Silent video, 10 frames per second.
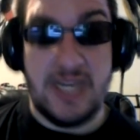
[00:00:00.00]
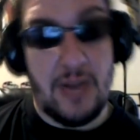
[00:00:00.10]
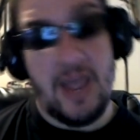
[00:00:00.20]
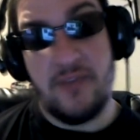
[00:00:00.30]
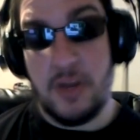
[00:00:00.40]
now
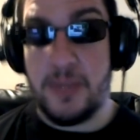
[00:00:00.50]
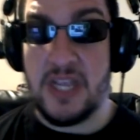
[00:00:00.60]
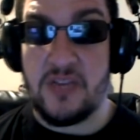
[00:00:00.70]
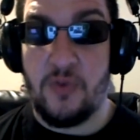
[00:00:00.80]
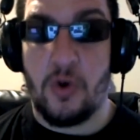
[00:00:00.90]
I have on a
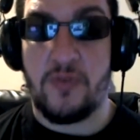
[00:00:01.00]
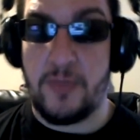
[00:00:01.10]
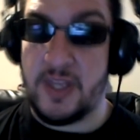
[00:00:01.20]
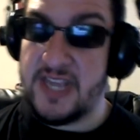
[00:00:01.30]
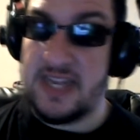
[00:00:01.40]
PS4 from
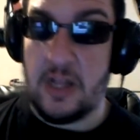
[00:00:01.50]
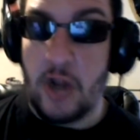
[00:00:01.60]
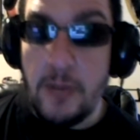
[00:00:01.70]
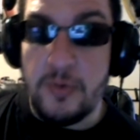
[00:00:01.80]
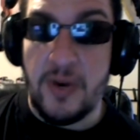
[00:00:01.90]
the $10
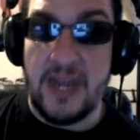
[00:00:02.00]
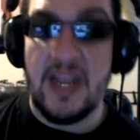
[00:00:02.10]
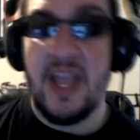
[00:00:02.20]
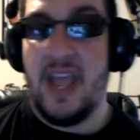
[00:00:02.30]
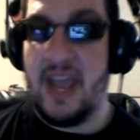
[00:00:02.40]

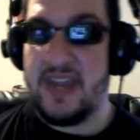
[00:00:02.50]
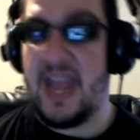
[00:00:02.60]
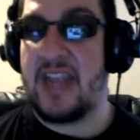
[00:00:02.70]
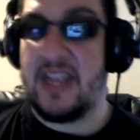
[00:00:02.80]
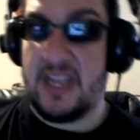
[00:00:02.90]
upgrade, and
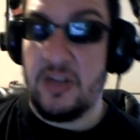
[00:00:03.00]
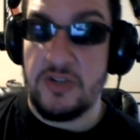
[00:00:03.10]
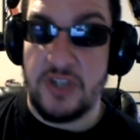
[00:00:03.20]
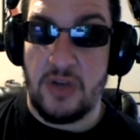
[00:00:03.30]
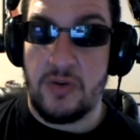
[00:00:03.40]
Knack and
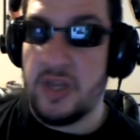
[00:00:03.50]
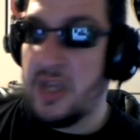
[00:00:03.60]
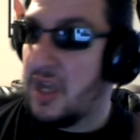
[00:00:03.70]
Killzone.